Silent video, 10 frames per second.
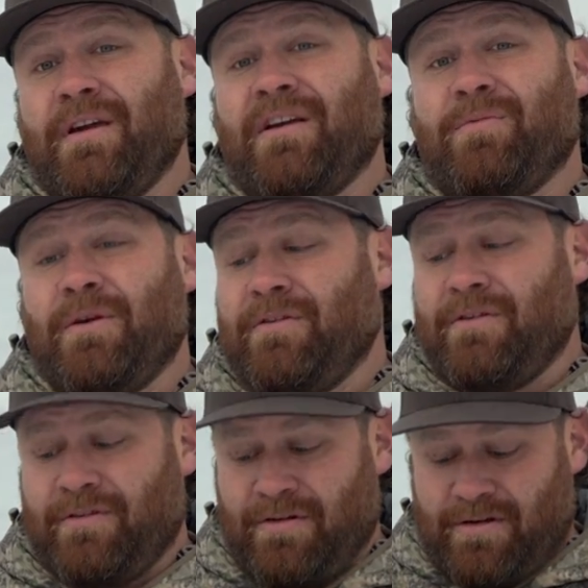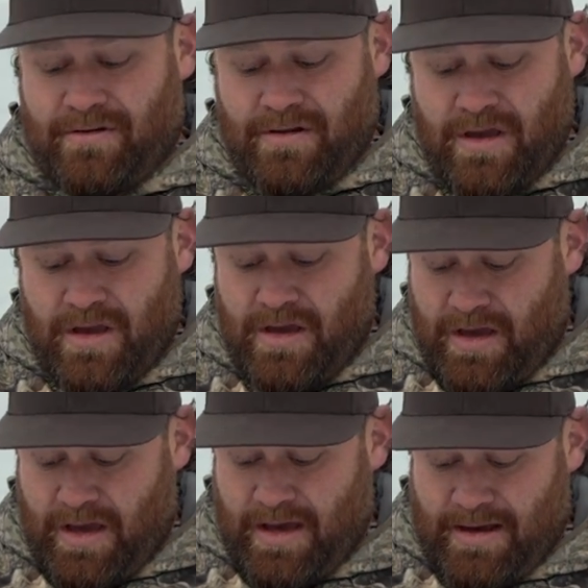text messages on.
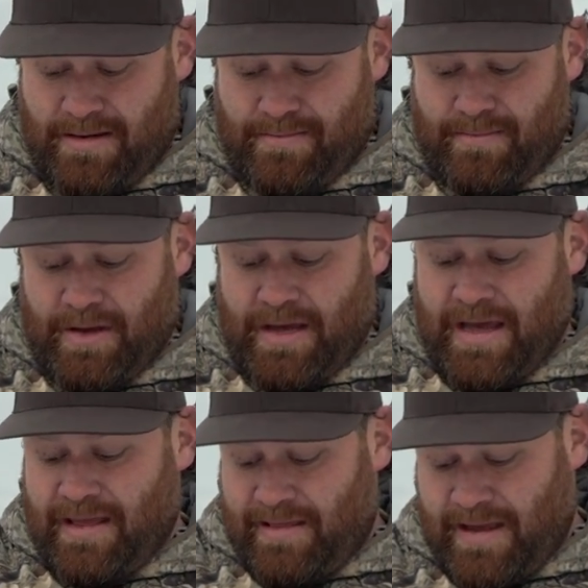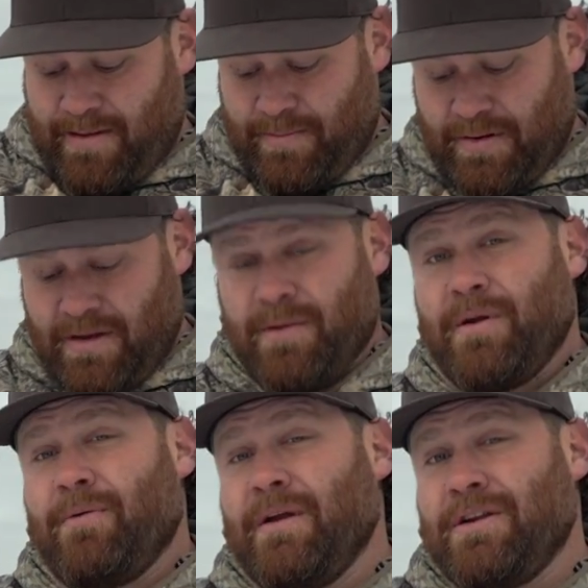Um, my headlamp can
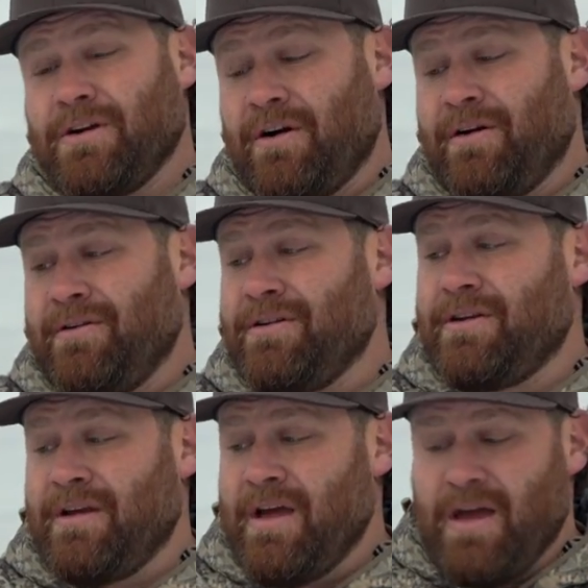be recharged.